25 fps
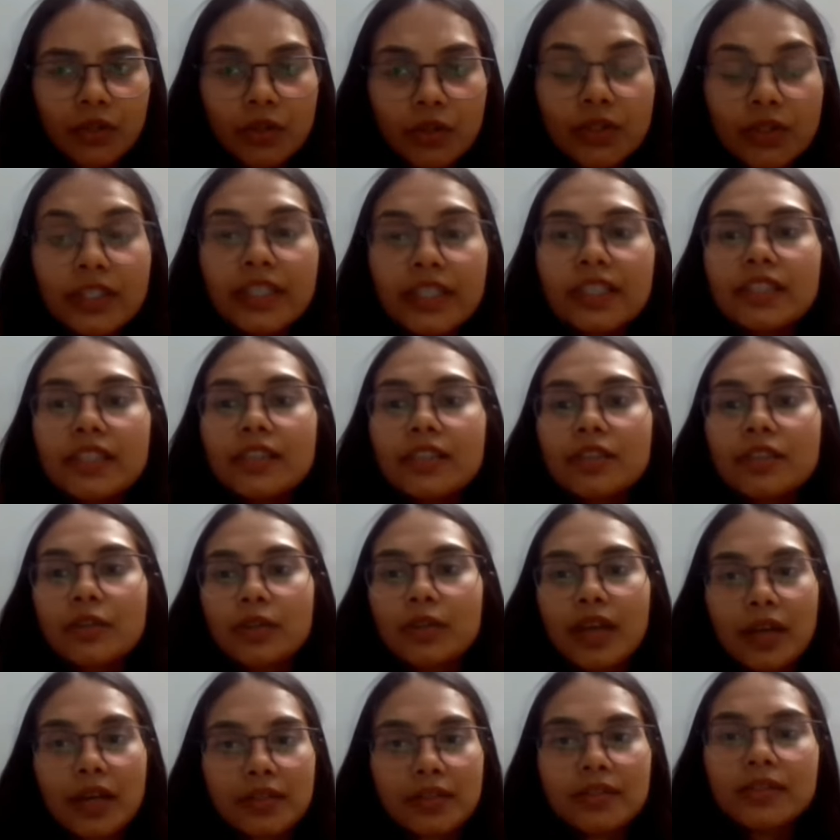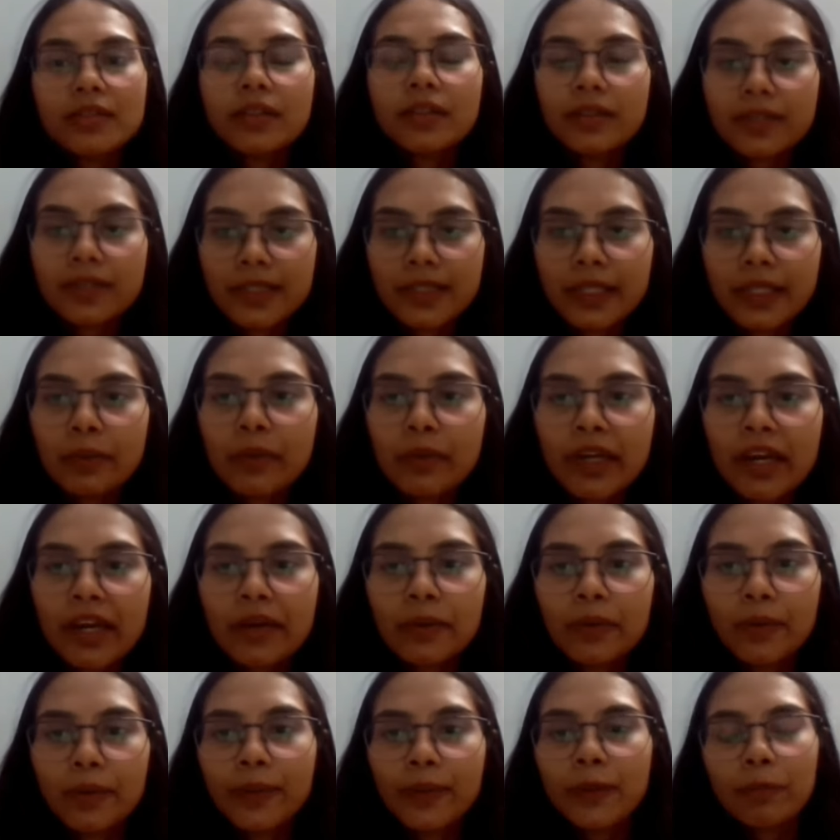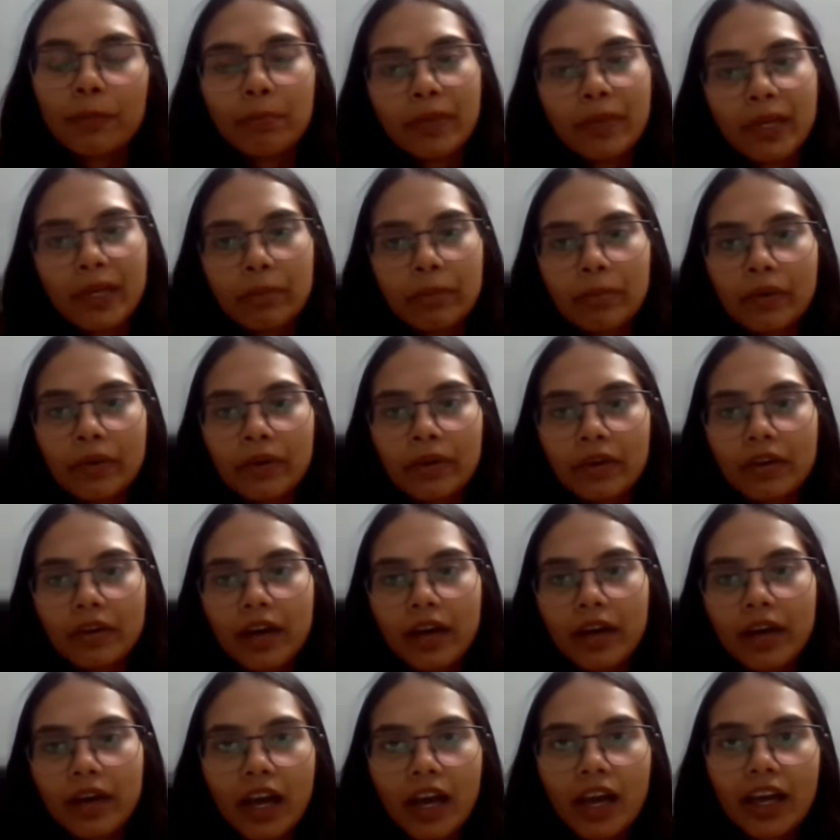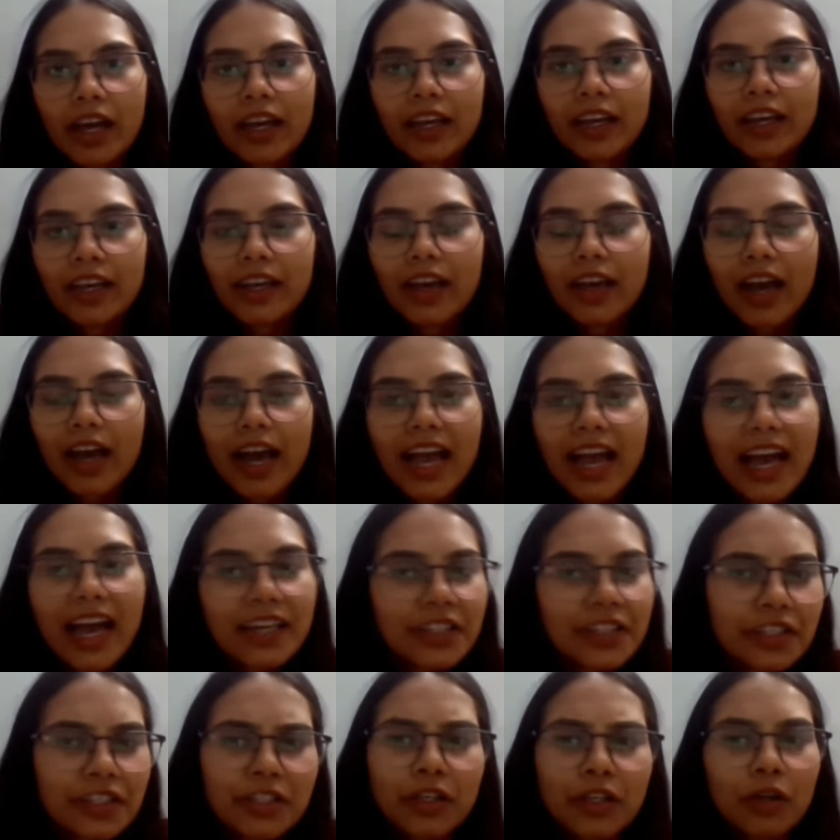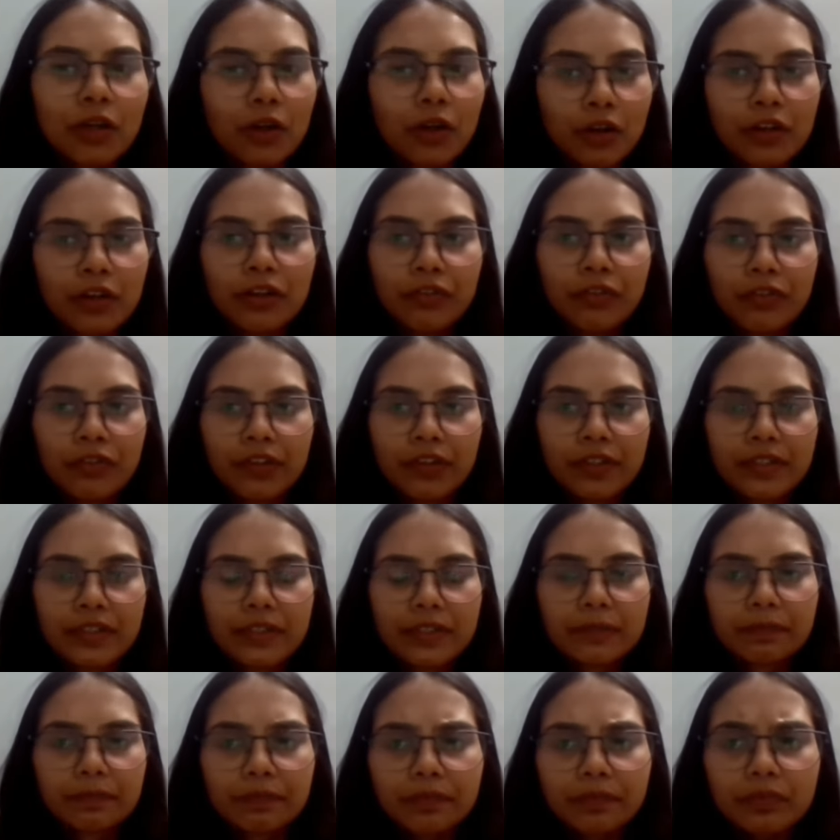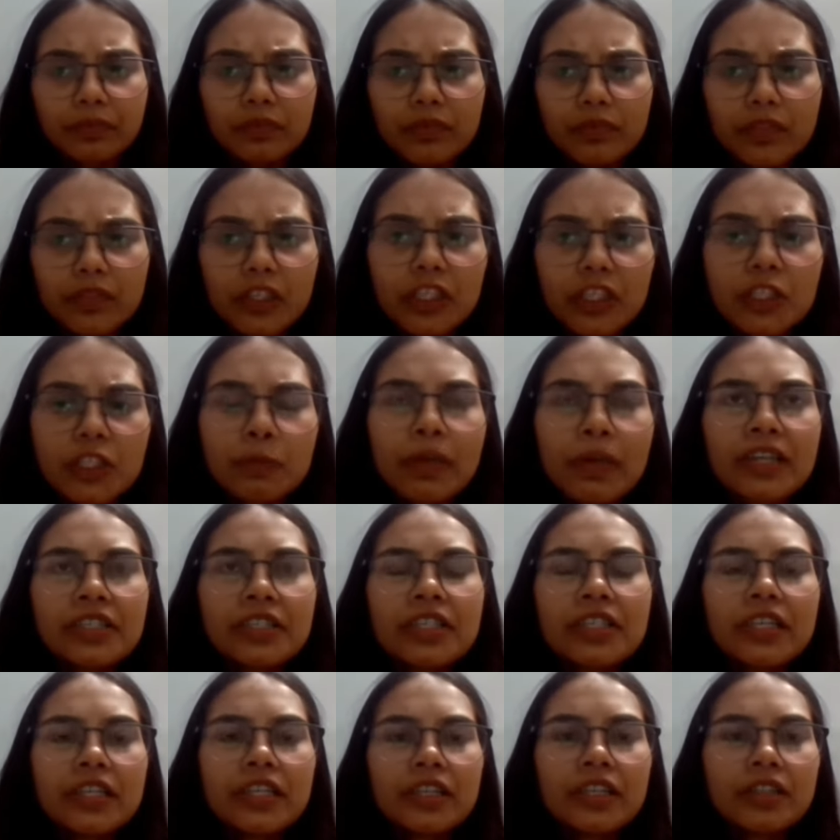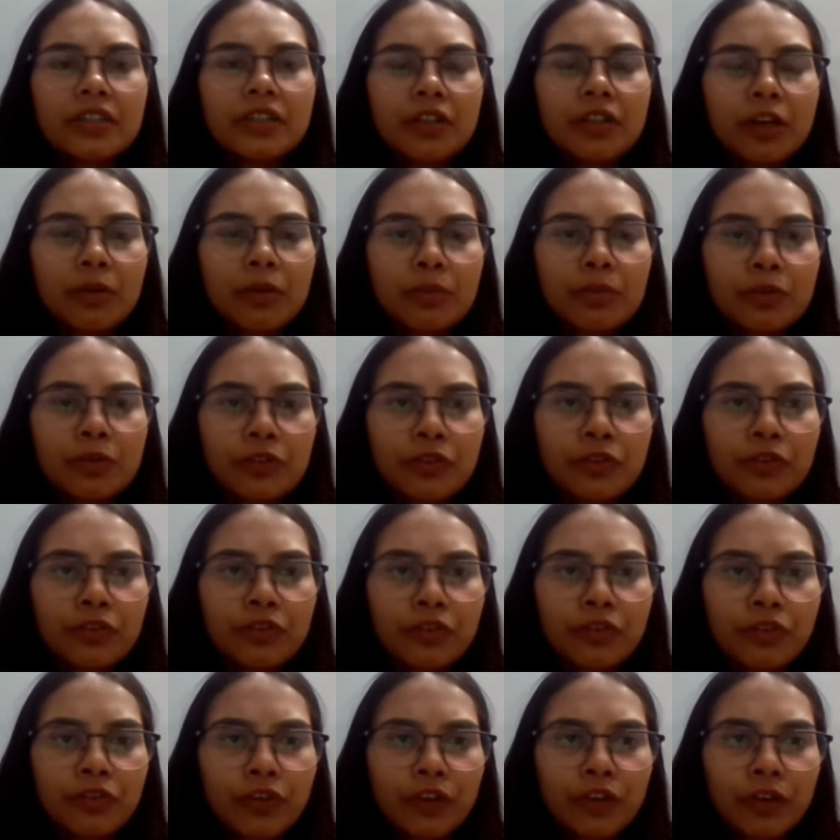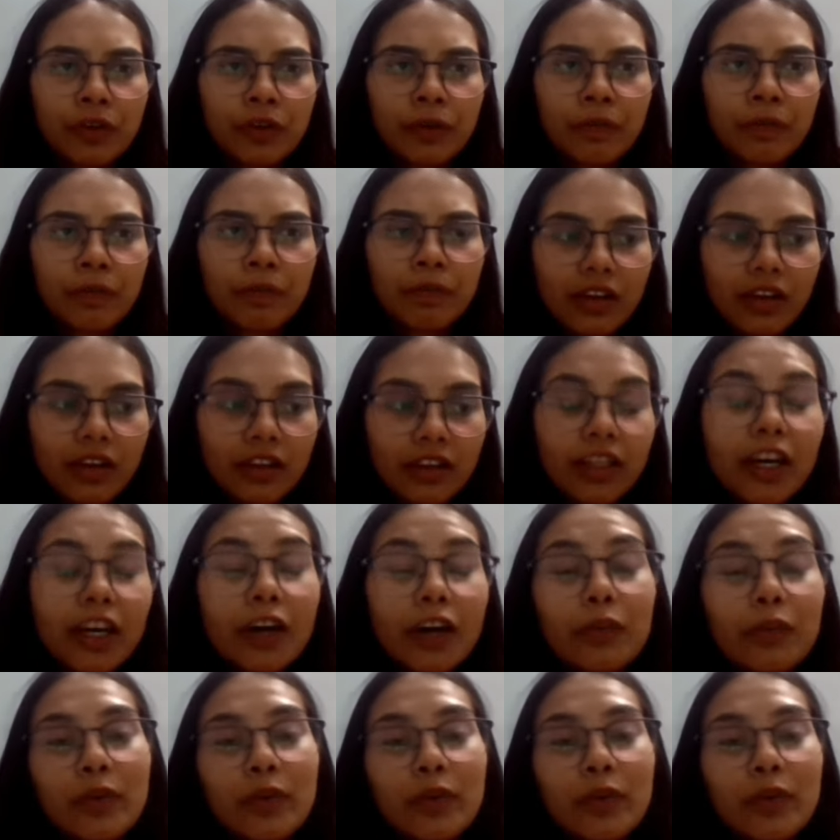since 2013, when I wrote the paper, I, I actually see a lot of difference, especially in terms of uh, the